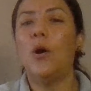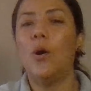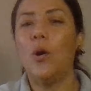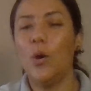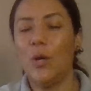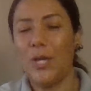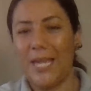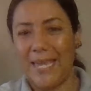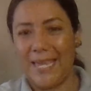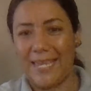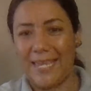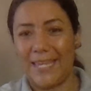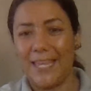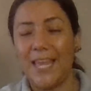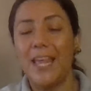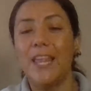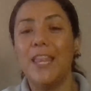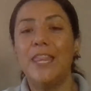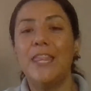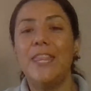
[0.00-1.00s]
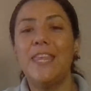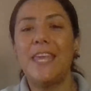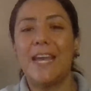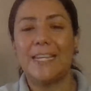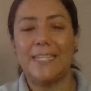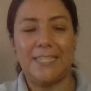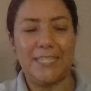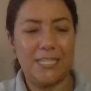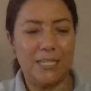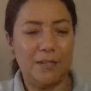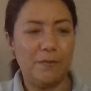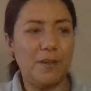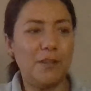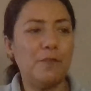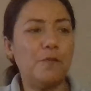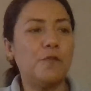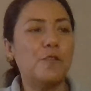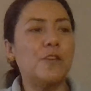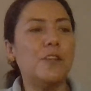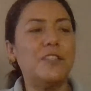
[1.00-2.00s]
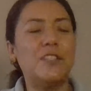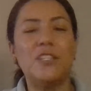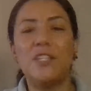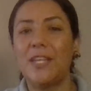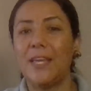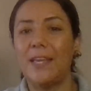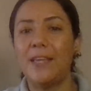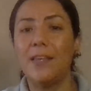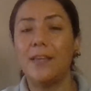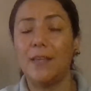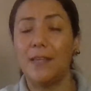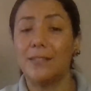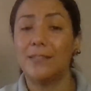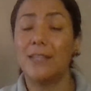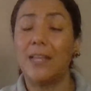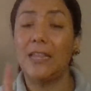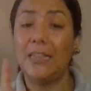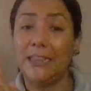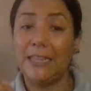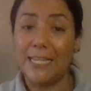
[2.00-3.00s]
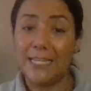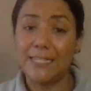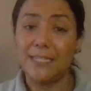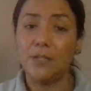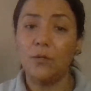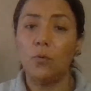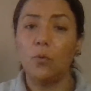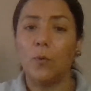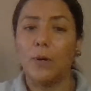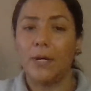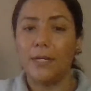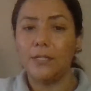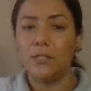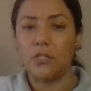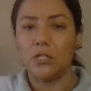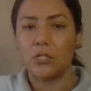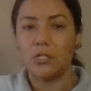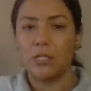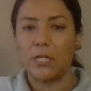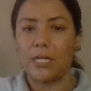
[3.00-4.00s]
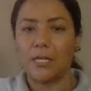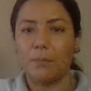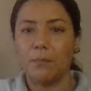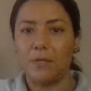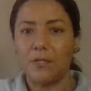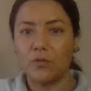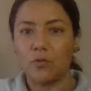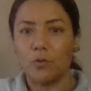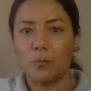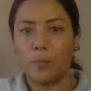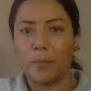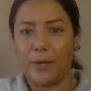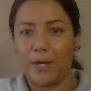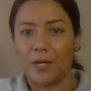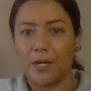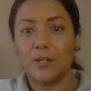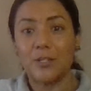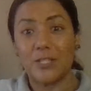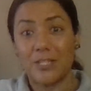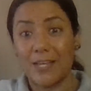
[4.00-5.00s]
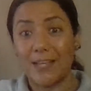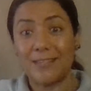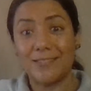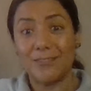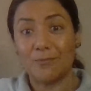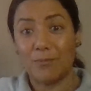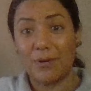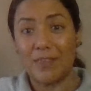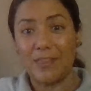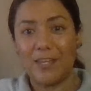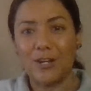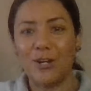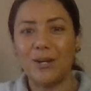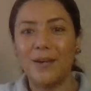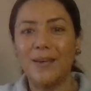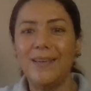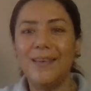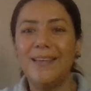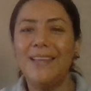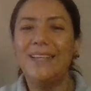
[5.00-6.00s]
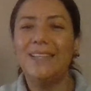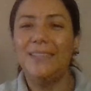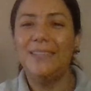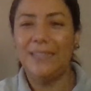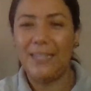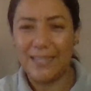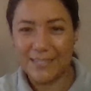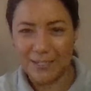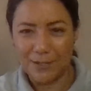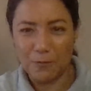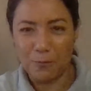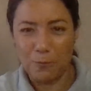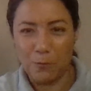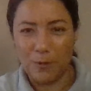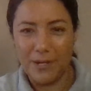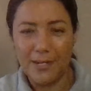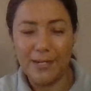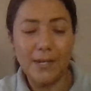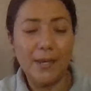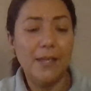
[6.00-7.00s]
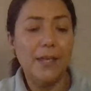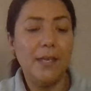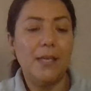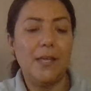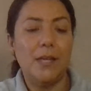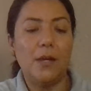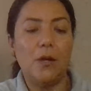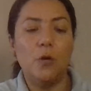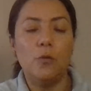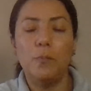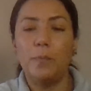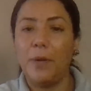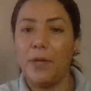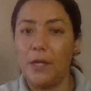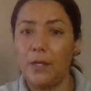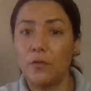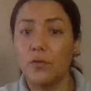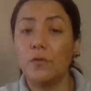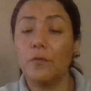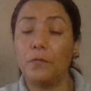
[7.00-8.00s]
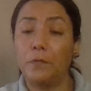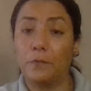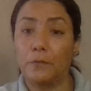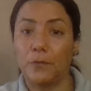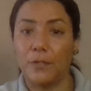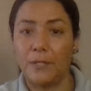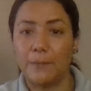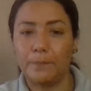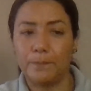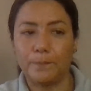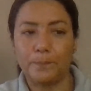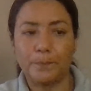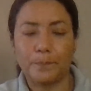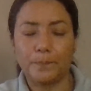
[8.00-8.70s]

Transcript: Okay, the activity for today is Lesson 1, just like Mr. Bear says right there. Lesson 1 on page 3.